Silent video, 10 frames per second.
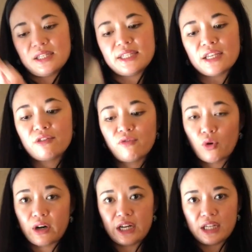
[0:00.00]
dig
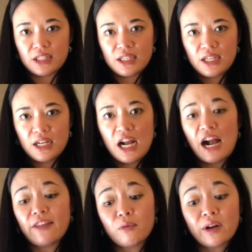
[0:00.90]
for it.
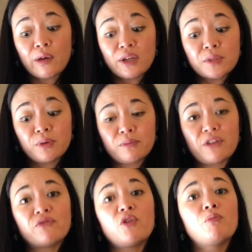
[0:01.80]
And then when I went to put my
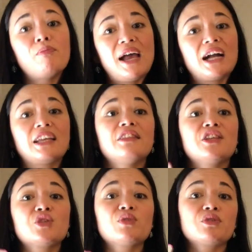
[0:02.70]
phone back, and
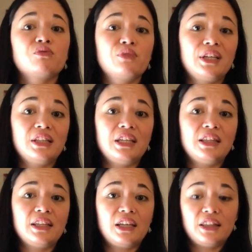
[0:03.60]
this was really
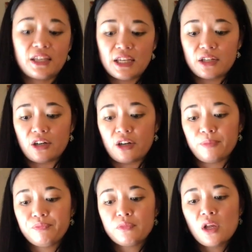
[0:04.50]
the
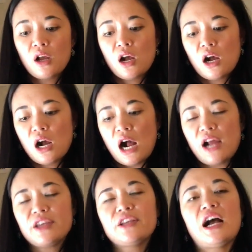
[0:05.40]
kicker,
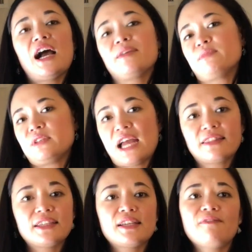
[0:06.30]
I'm
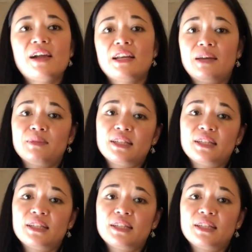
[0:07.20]
at this event, I'm